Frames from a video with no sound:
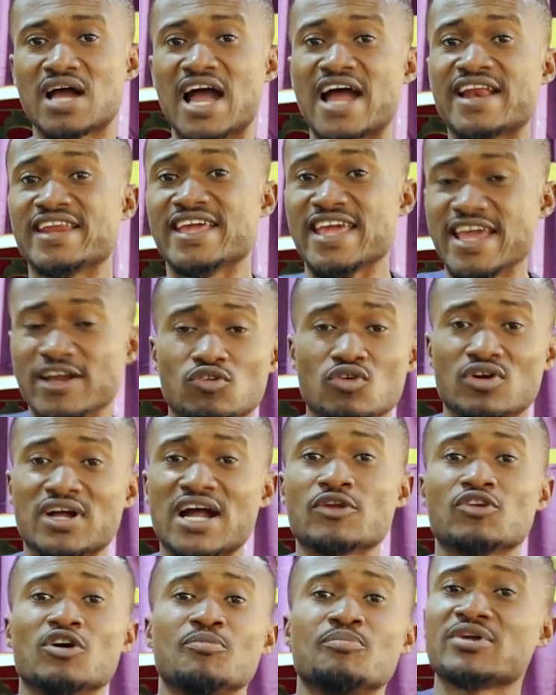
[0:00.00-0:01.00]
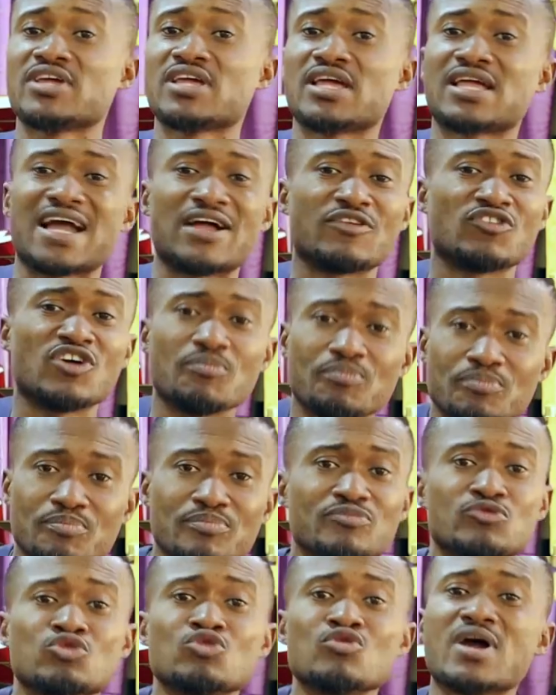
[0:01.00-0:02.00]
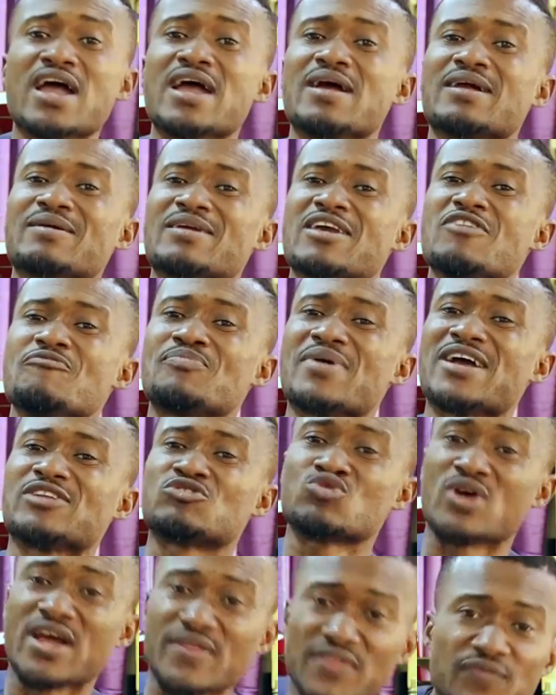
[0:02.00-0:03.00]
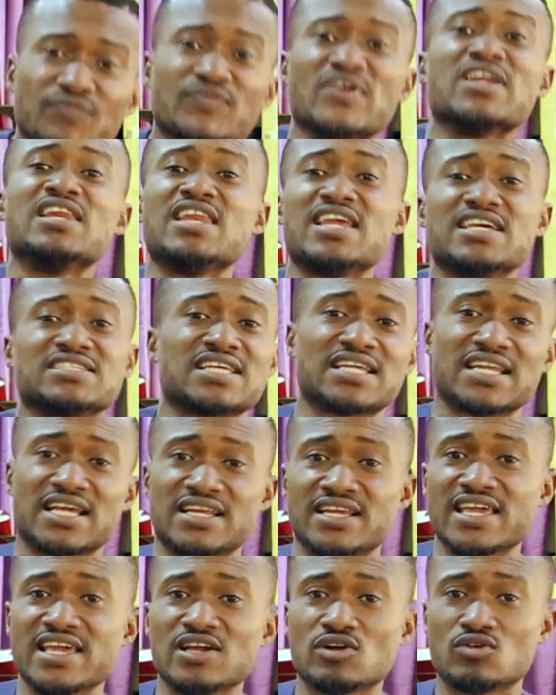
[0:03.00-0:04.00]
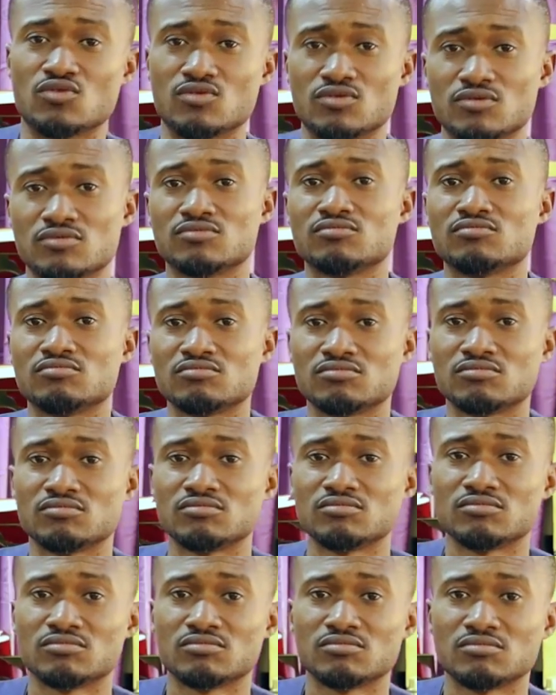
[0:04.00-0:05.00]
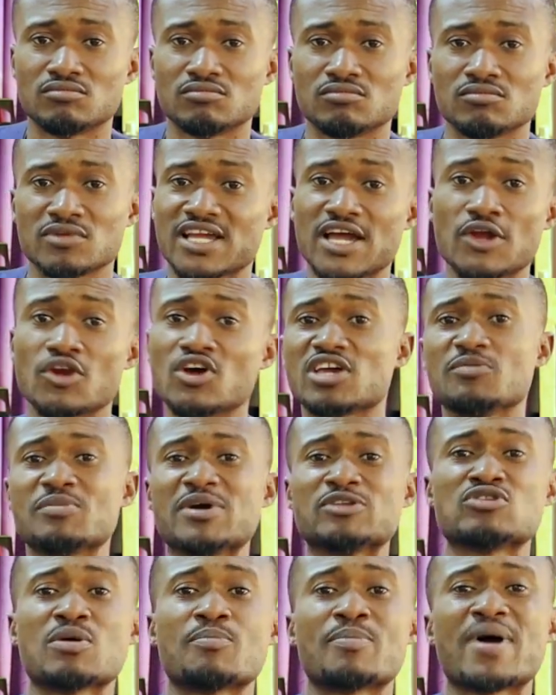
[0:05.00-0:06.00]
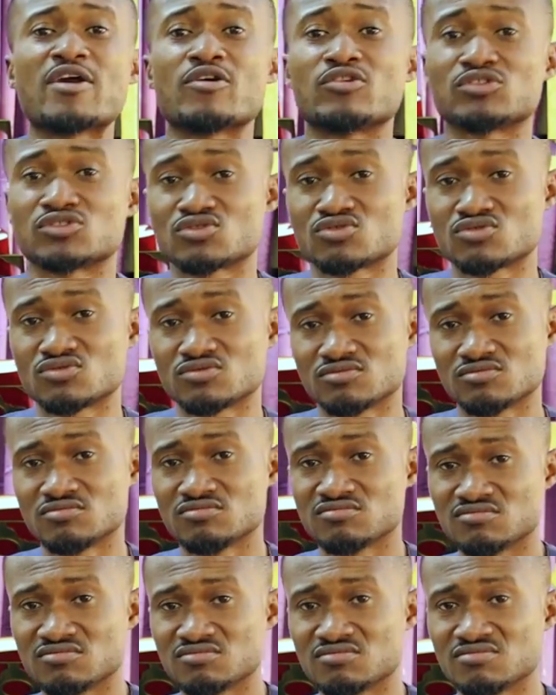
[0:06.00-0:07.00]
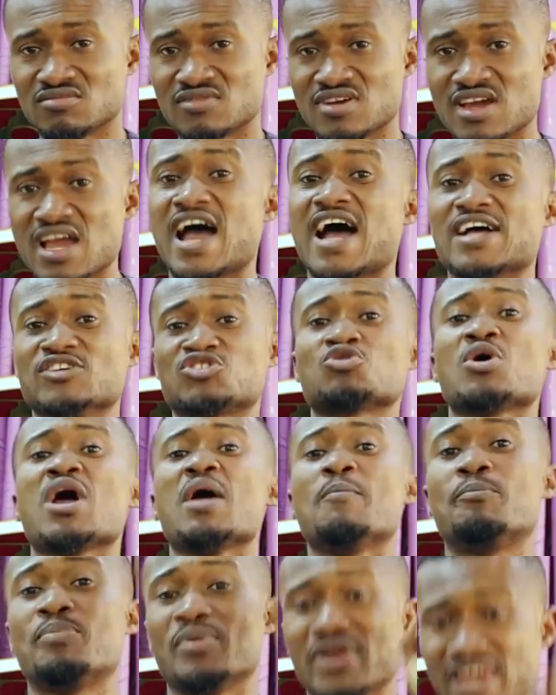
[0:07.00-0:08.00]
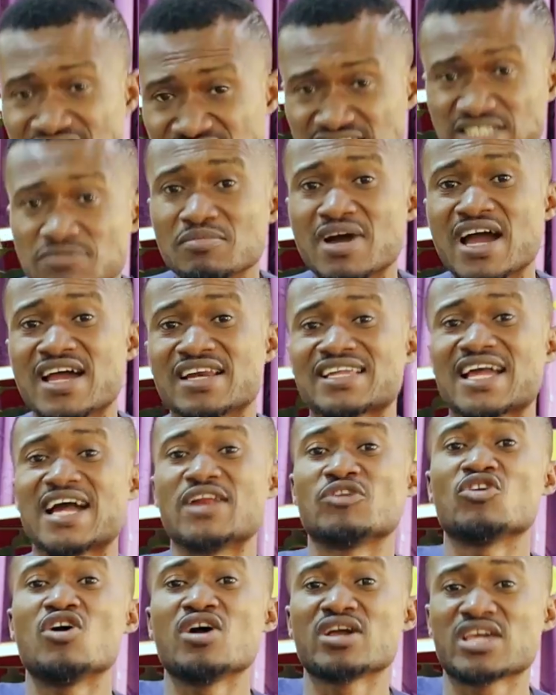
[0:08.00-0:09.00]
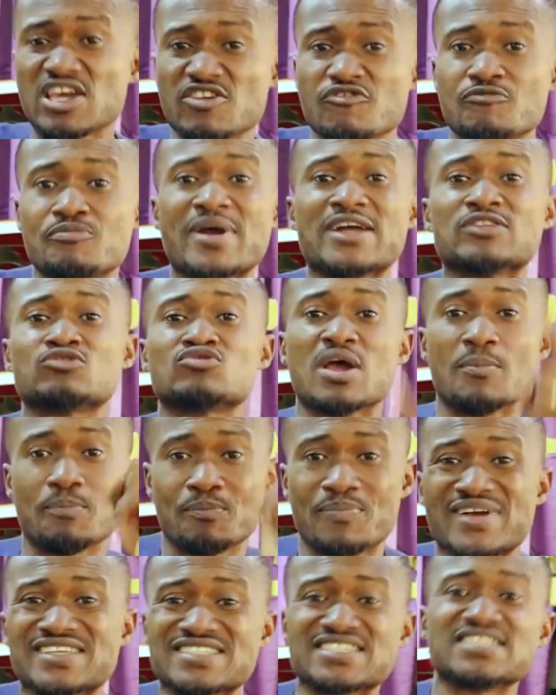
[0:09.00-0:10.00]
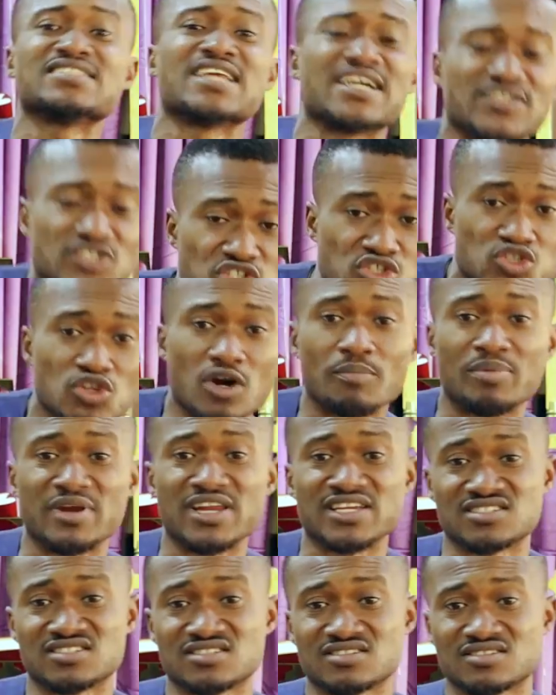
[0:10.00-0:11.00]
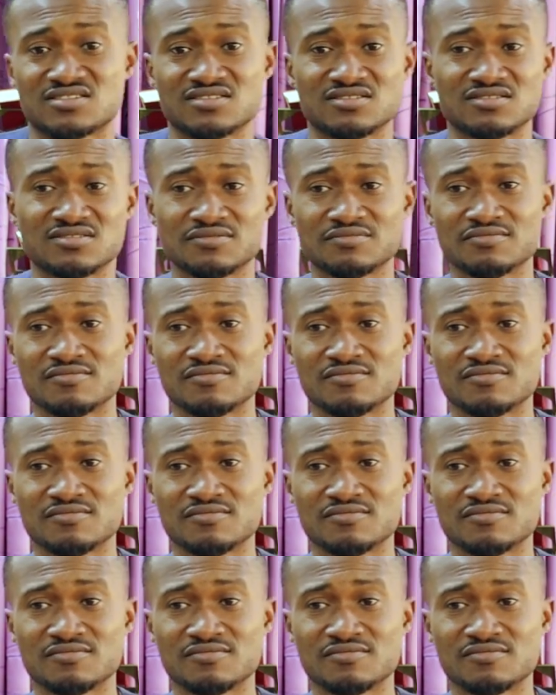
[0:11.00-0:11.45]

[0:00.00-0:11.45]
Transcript: An eagle cannot give birth to anything less than an eagle. Cannot give birth to a parrot. And so a blessed man cannot give birth to a person that is not blessed.